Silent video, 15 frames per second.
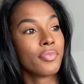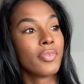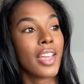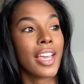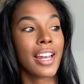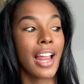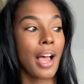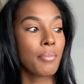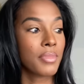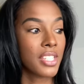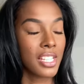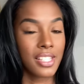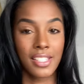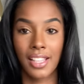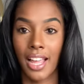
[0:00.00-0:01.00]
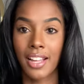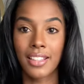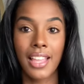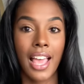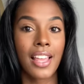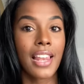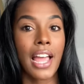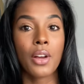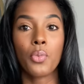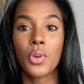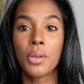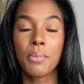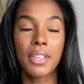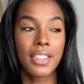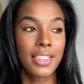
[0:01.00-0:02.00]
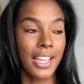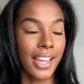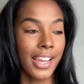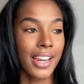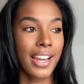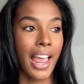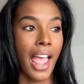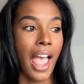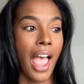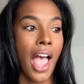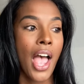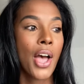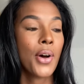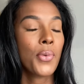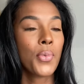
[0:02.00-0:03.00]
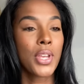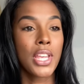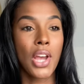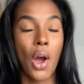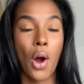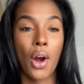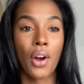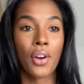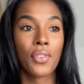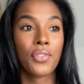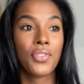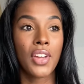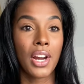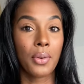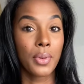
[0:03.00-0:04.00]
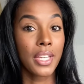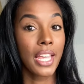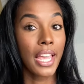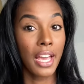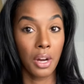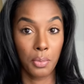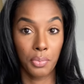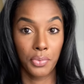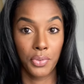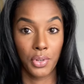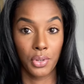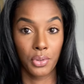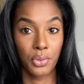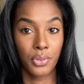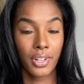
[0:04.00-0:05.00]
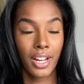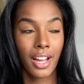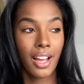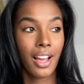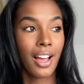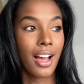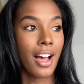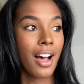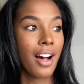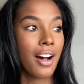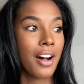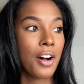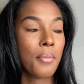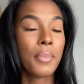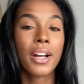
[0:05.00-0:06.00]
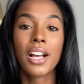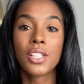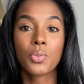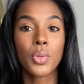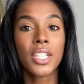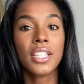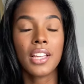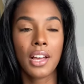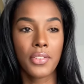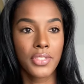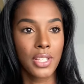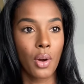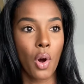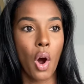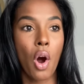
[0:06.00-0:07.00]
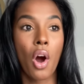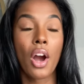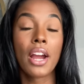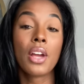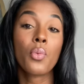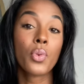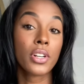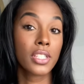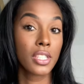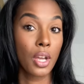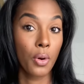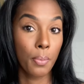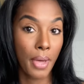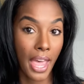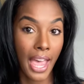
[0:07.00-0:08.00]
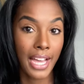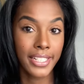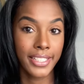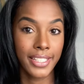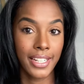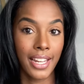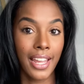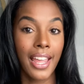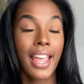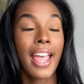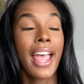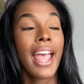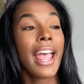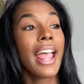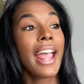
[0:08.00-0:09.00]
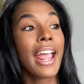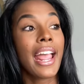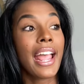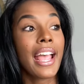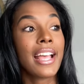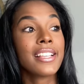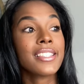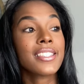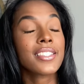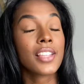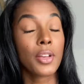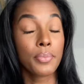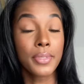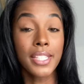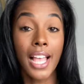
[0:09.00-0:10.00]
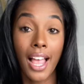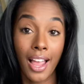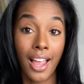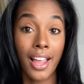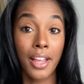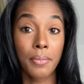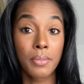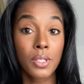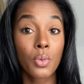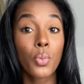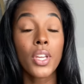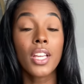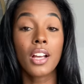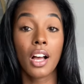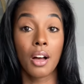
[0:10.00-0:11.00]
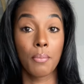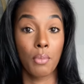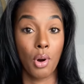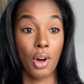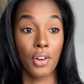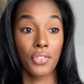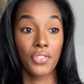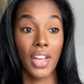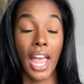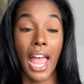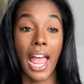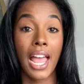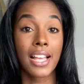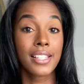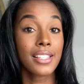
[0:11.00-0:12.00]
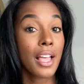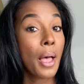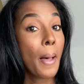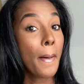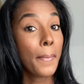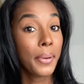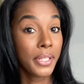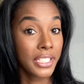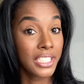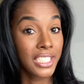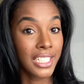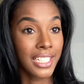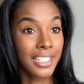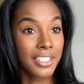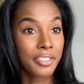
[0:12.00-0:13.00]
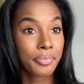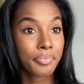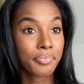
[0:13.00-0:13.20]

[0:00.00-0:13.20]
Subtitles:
And I'm just like that. Like, we be thinking that we are very helpful because we love so hard and we're so passionate. And sometimes we come off as pushy